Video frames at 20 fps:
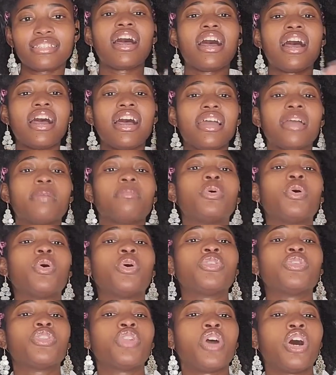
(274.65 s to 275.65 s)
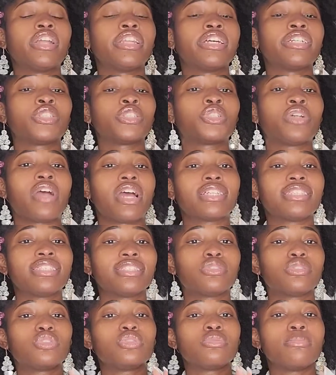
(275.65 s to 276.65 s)
I am not attracted
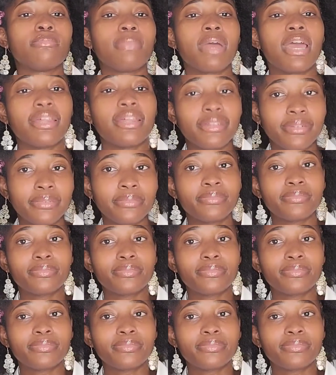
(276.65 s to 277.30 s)
to men.